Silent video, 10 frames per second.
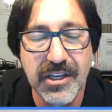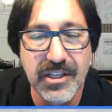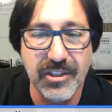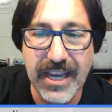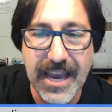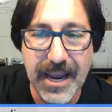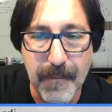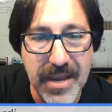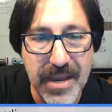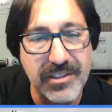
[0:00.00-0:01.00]
So they had a
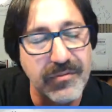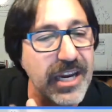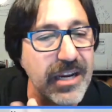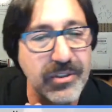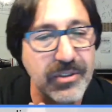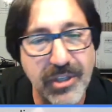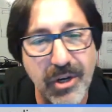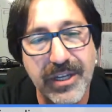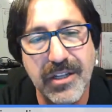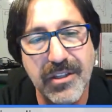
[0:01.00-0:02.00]
mess of cables
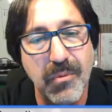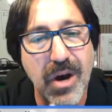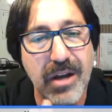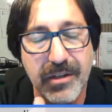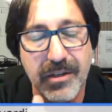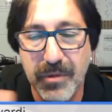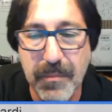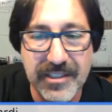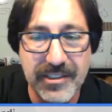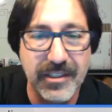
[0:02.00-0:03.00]
going into the water, and we
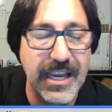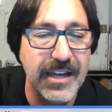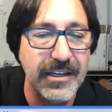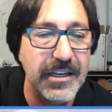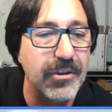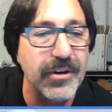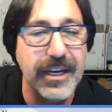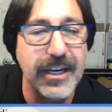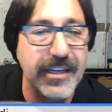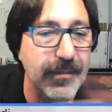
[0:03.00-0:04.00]
basically had an
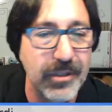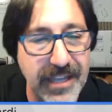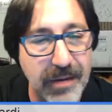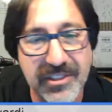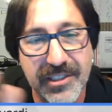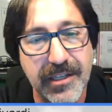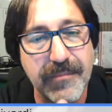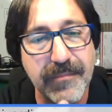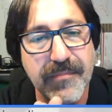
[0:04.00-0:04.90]
Ethernet cable, and that was it.